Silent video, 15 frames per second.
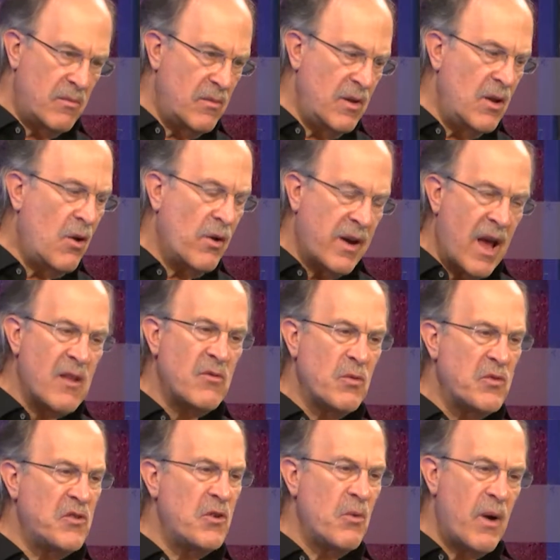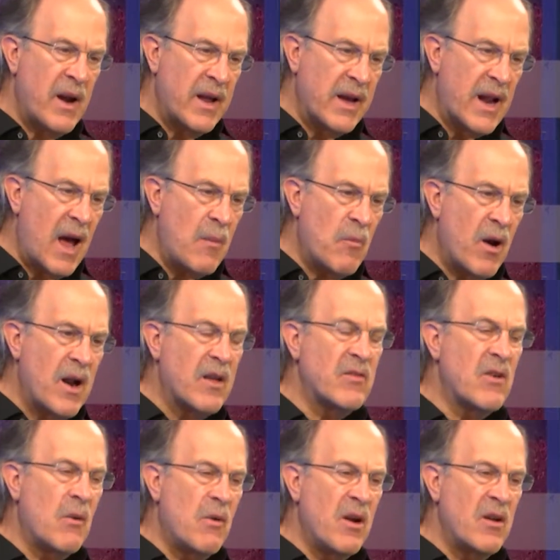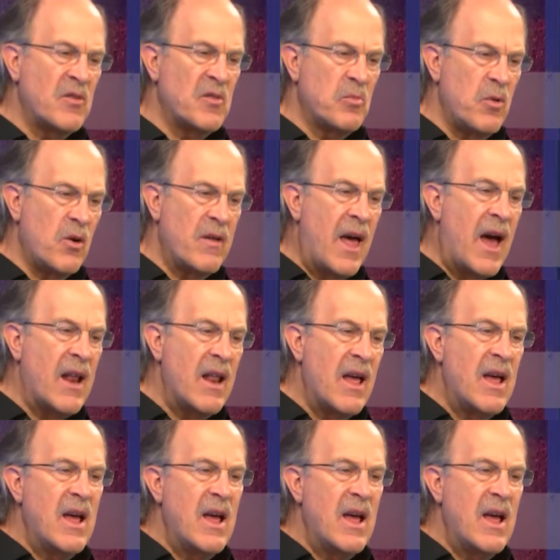against what you're writing and I'm writing. So I want to explore that.